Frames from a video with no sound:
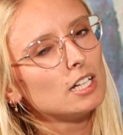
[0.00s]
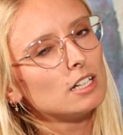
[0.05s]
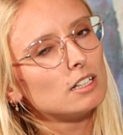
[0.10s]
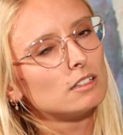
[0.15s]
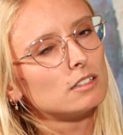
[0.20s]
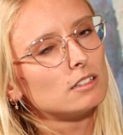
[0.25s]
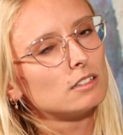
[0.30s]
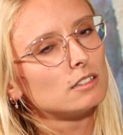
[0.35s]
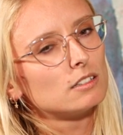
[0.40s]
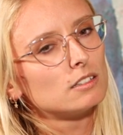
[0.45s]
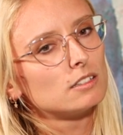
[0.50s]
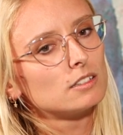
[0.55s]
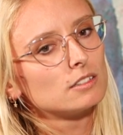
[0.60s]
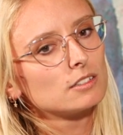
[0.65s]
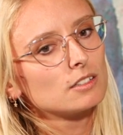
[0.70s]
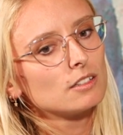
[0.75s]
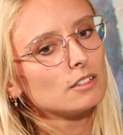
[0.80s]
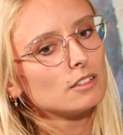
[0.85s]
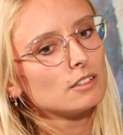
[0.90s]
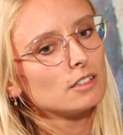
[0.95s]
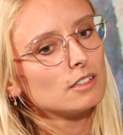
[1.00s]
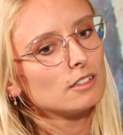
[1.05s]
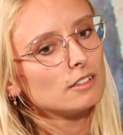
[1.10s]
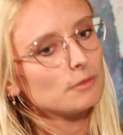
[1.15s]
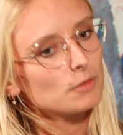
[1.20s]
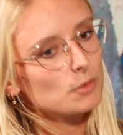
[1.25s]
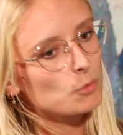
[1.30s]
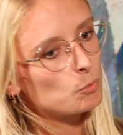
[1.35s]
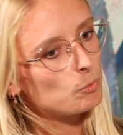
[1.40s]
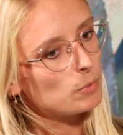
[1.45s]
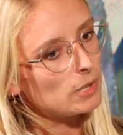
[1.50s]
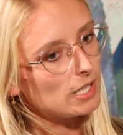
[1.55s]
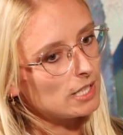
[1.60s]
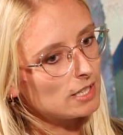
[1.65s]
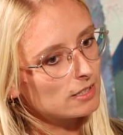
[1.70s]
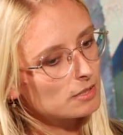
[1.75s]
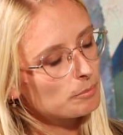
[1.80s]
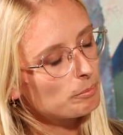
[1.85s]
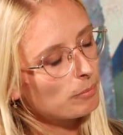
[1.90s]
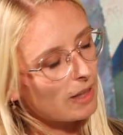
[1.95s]
to be
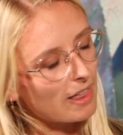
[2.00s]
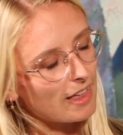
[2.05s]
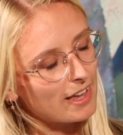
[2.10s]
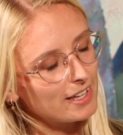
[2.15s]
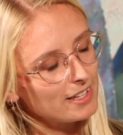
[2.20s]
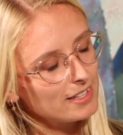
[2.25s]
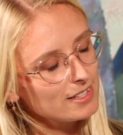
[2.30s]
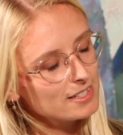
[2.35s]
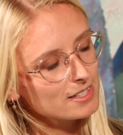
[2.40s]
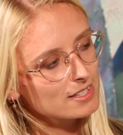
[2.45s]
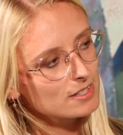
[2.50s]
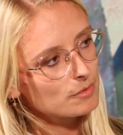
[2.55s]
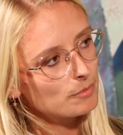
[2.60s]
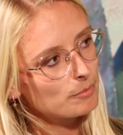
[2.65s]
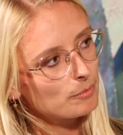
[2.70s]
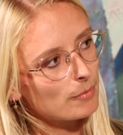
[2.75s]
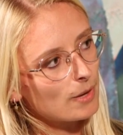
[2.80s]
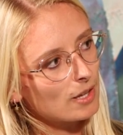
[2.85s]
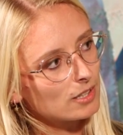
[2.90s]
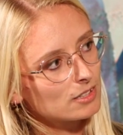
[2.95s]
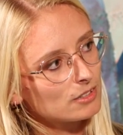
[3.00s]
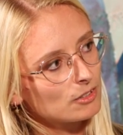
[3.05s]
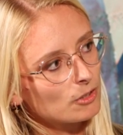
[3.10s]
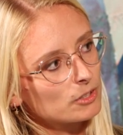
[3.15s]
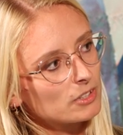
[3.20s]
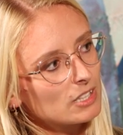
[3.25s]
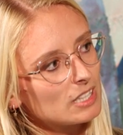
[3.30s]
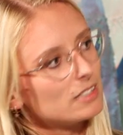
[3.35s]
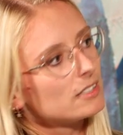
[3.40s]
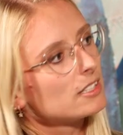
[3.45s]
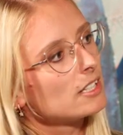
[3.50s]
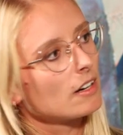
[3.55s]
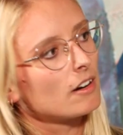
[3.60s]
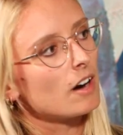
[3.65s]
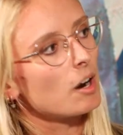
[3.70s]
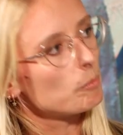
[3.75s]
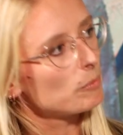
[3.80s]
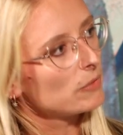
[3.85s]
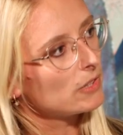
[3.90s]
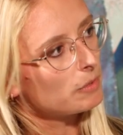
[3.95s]
in the place, but not
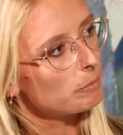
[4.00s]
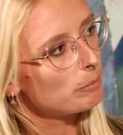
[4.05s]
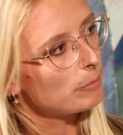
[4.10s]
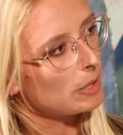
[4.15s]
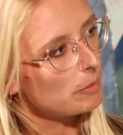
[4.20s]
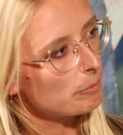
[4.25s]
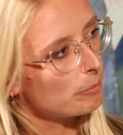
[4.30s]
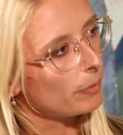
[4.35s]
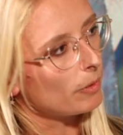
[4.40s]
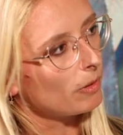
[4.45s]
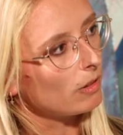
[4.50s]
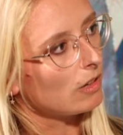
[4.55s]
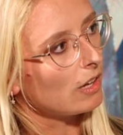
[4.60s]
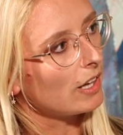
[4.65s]
interrupt the people,